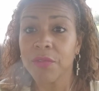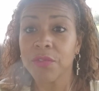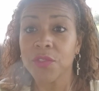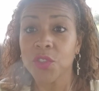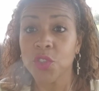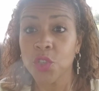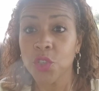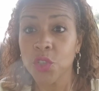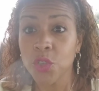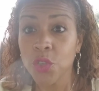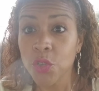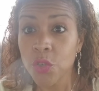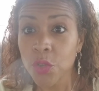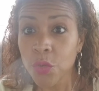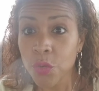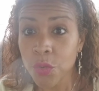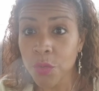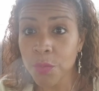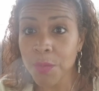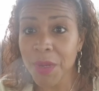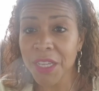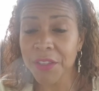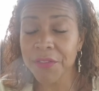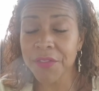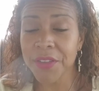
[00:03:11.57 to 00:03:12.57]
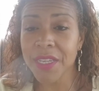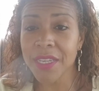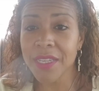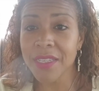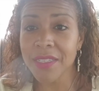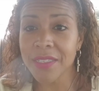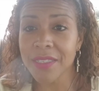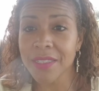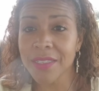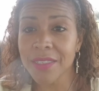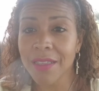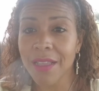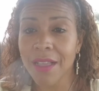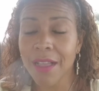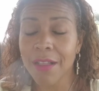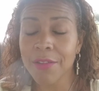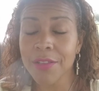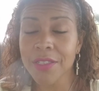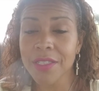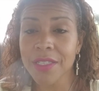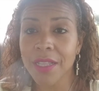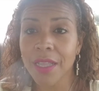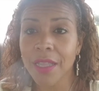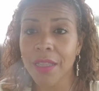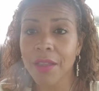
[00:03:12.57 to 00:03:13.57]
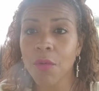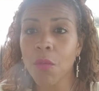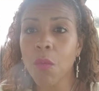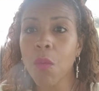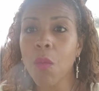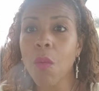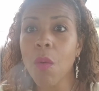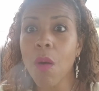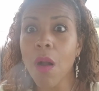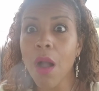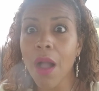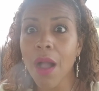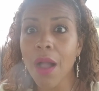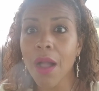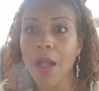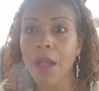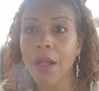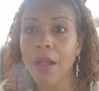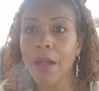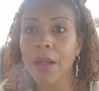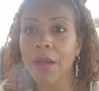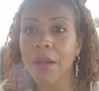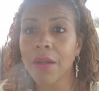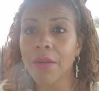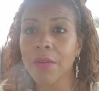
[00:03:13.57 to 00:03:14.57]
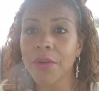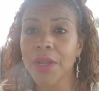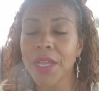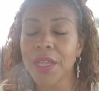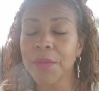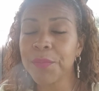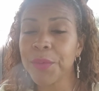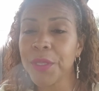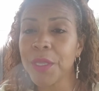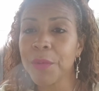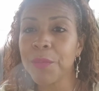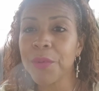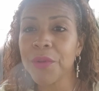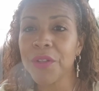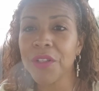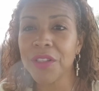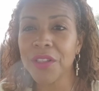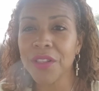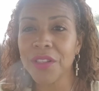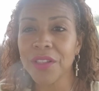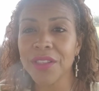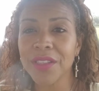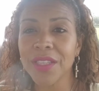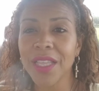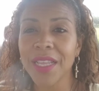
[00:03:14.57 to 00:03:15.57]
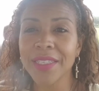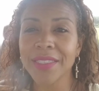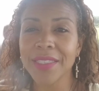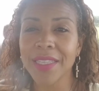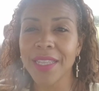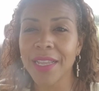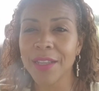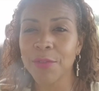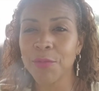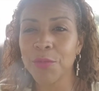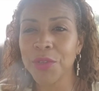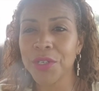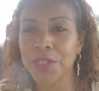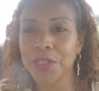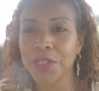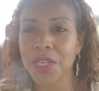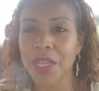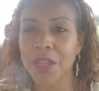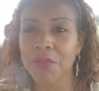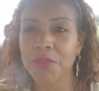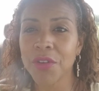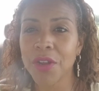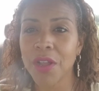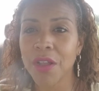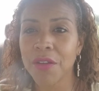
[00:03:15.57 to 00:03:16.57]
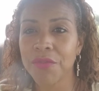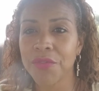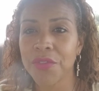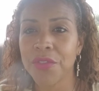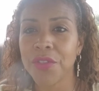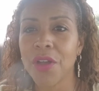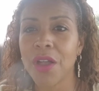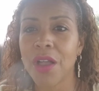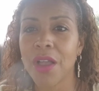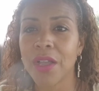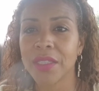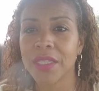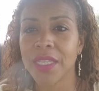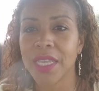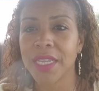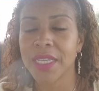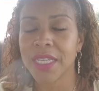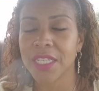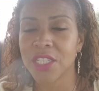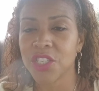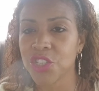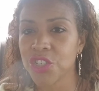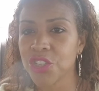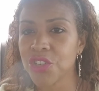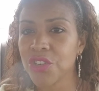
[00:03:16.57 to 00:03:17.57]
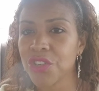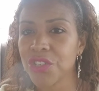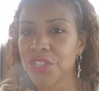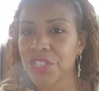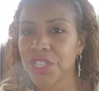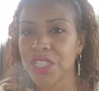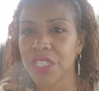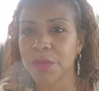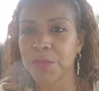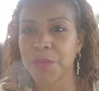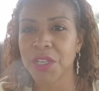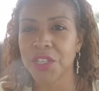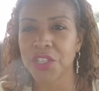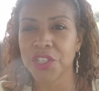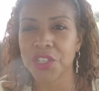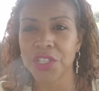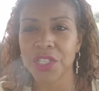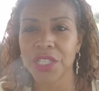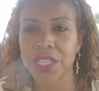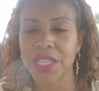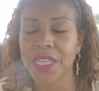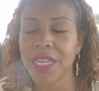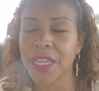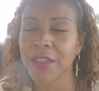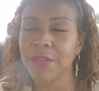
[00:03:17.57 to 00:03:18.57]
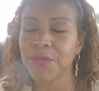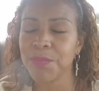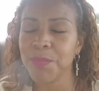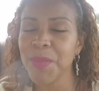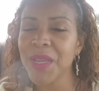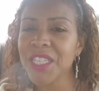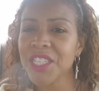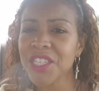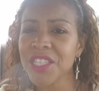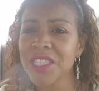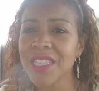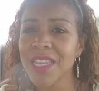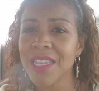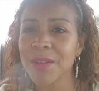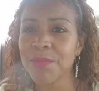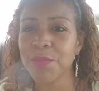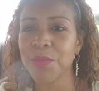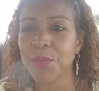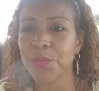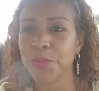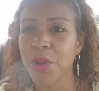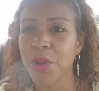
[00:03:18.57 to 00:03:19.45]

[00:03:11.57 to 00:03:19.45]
to my face, I was like, wow. And people like that I would have never have thought, like at church especially. And I've mentioned that in my